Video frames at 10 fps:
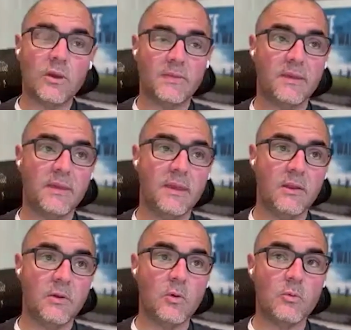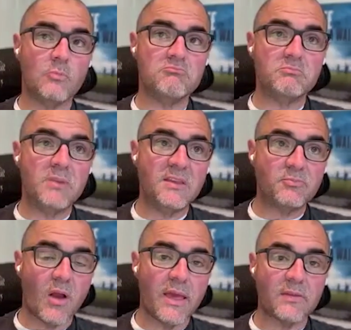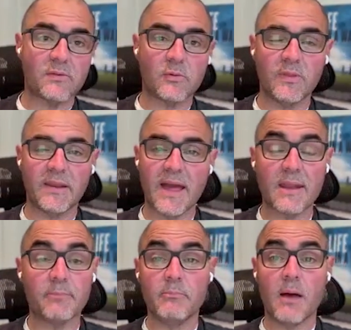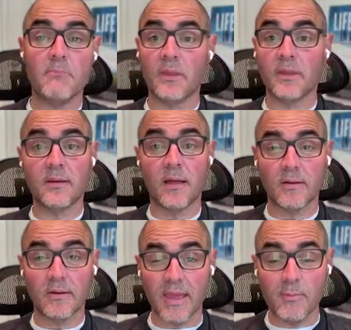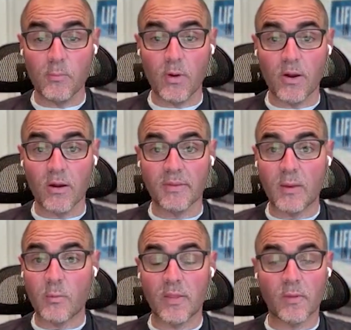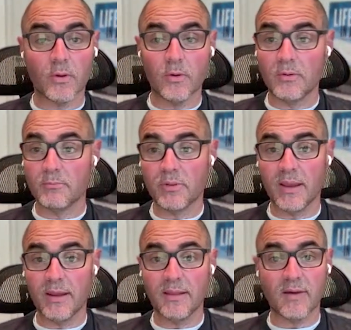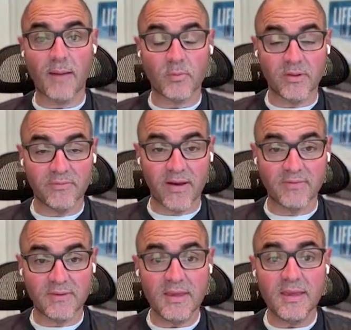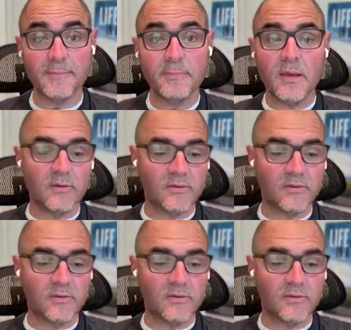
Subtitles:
look at the kid who he's probably at a school that had a $1 million game where they went on the road and played a top 25 team.